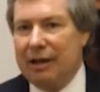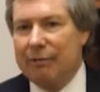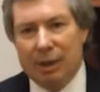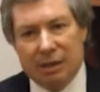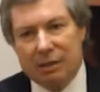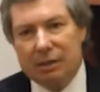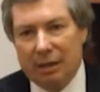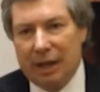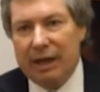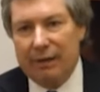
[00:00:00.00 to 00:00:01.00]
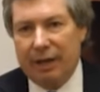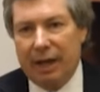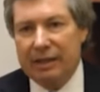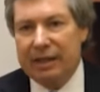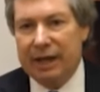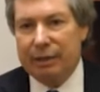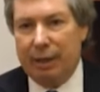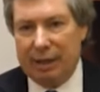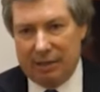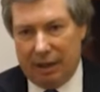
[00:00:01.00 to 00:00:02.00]
I've been to the line of contact
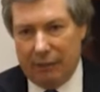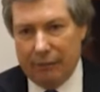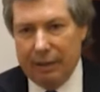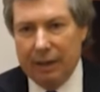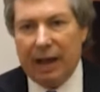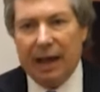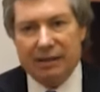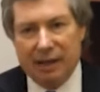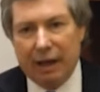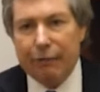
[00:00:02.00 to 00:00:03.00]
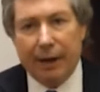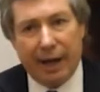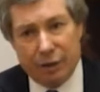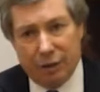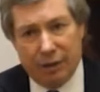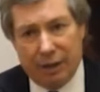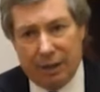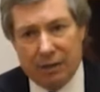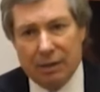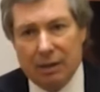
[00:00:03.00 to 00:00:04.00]
myself. I see how fragile it
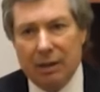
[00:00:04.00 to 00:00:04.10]
is.